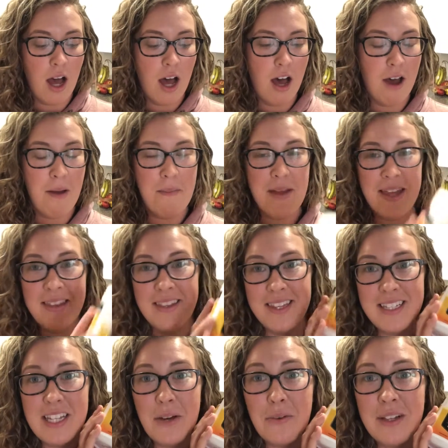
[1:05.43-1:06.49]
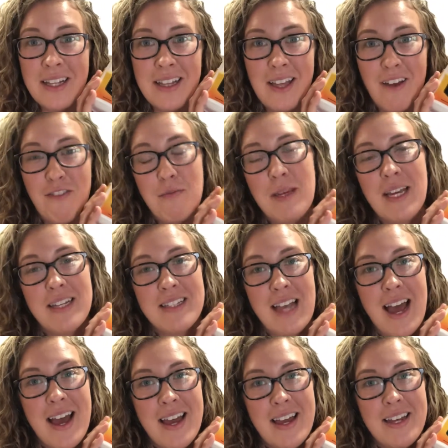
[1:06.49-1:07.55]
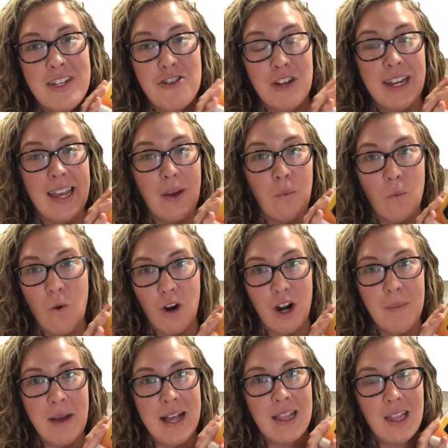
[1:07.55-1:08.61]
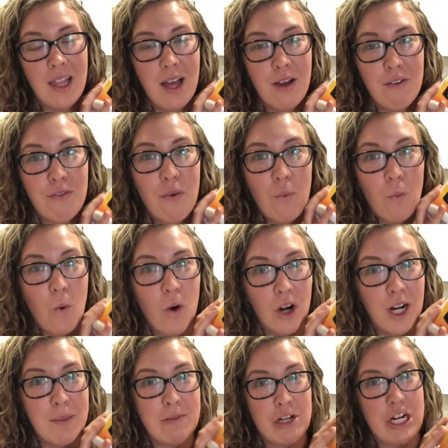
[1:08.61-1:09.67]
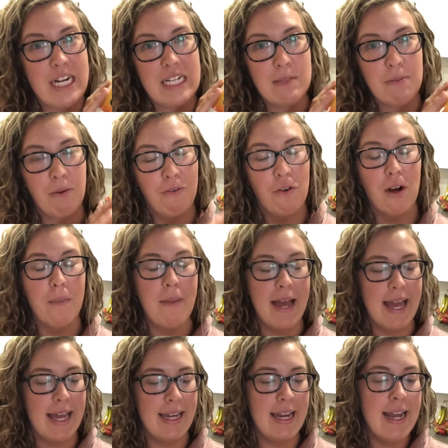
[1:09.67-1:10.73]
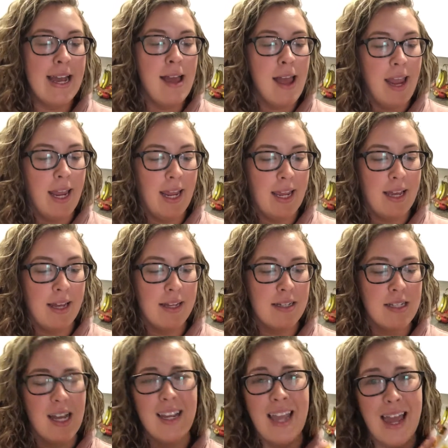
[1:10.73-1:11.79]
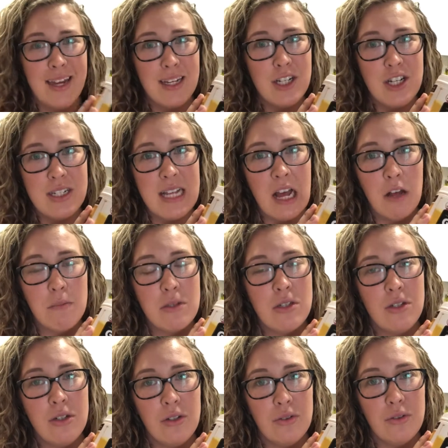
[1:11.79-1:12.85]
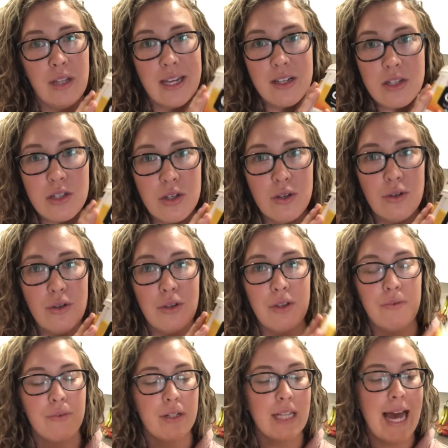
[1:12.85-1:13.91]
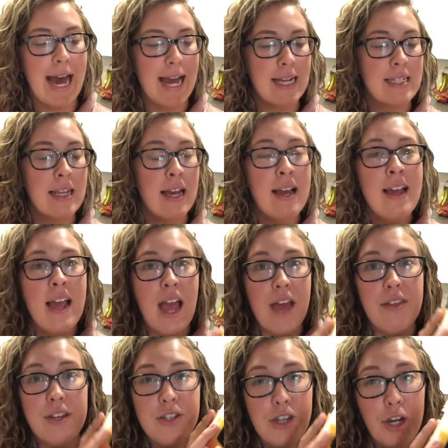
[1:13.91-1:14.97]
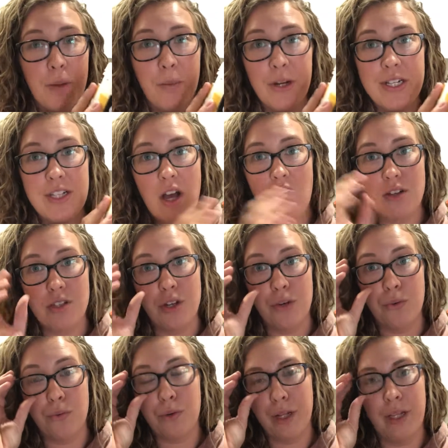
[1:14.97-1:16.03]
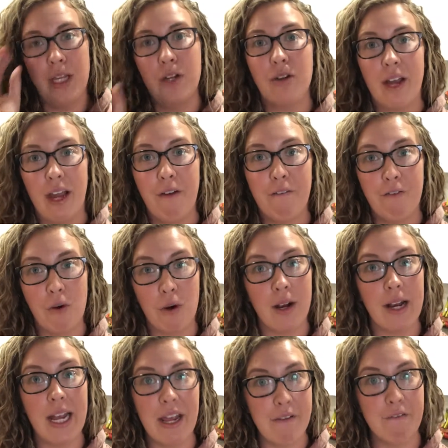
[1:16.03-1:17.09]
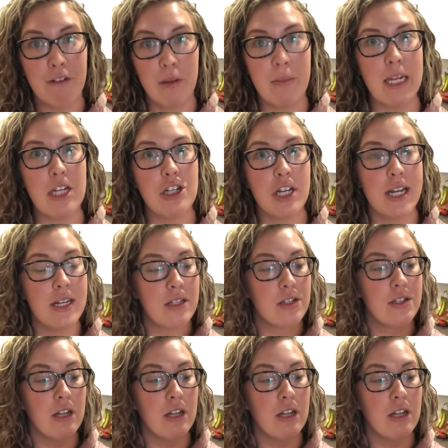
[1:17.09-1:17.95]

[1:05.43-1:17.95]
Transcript: Um, and this I really love because I drink it warm. I love warm drinks before bed. And again, it just helps to like soothe and relax. And then turmeric's also really great for inflammation.